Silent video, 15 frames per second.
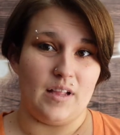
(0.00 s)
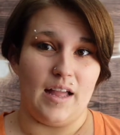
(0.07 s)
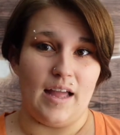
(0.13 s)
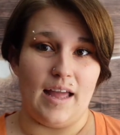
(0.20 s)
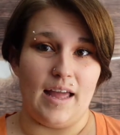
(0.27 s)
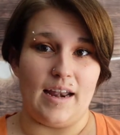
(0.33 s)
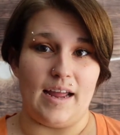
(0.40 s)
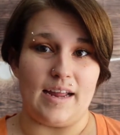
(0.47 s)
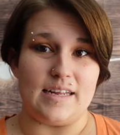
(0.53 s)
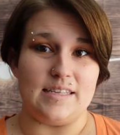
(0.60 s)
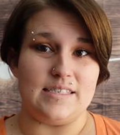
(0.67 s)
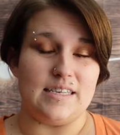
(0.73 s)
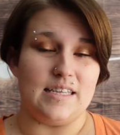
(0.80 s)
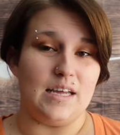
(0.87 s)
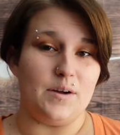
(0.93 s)
And I can
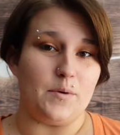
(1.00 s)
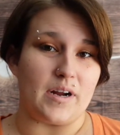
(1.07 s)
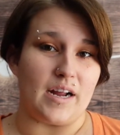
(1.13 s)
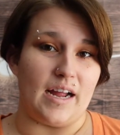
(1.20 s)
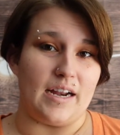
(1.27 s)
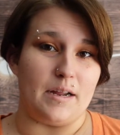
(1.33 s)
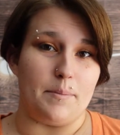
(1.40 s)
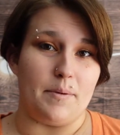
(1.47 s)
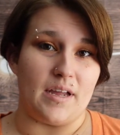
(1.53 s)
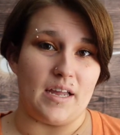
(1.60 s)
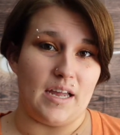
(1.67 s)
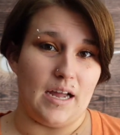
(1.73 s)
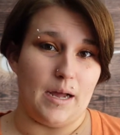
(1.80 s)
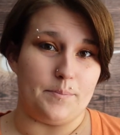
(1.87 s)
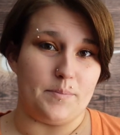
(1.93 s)
see that we're kind of
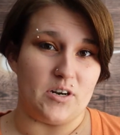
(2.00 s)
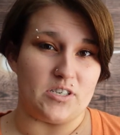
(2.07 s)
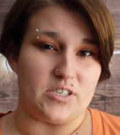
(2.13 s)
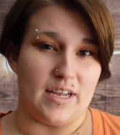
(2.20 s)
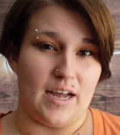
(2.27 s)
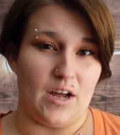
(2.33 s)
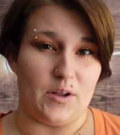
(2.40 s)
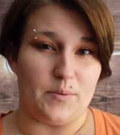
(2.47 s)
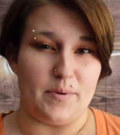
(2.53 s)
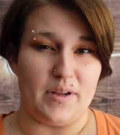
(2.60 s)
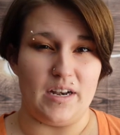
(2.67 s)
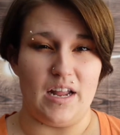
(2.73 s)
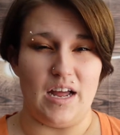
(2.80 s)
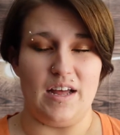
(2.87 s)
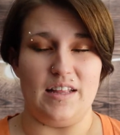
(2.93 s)
picking up their sound, but
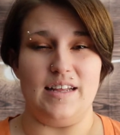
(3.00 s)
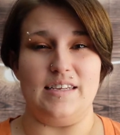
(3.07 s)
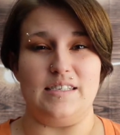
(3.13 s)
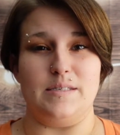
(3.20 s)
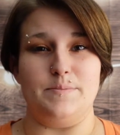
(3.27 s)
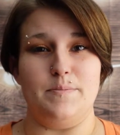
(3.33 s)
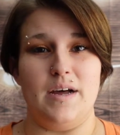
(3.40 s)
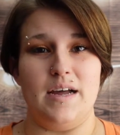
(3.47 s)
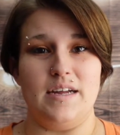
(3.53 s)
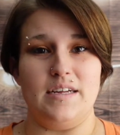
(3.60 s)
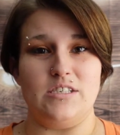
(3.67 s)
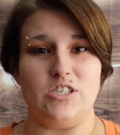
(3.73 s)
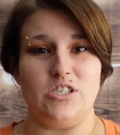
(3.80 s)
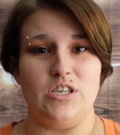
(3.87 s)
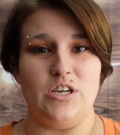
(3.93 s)
not as
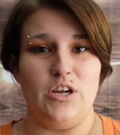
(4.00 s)
much.